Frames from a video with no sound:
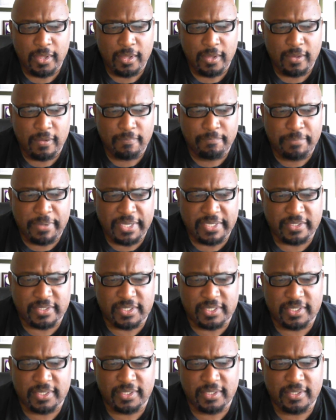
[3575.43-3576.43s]

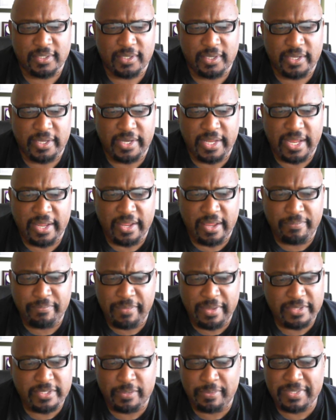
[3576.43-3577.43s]
But, it
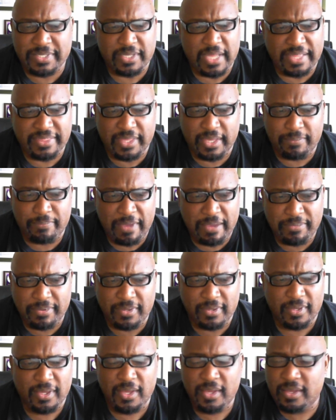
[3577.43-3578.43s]
makes me, I think
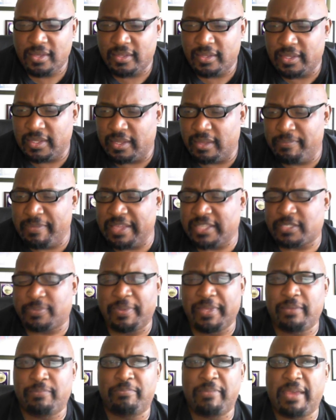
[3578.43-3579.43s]
maybe, it makes
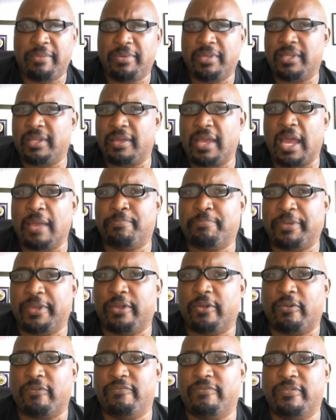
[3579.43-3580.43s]
me maybe
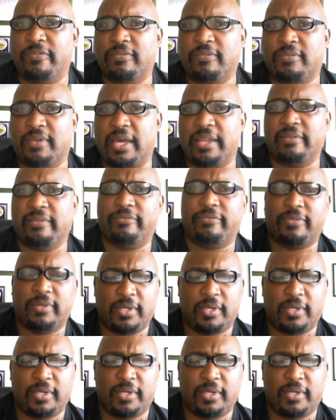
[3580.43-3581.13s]
appear kind of,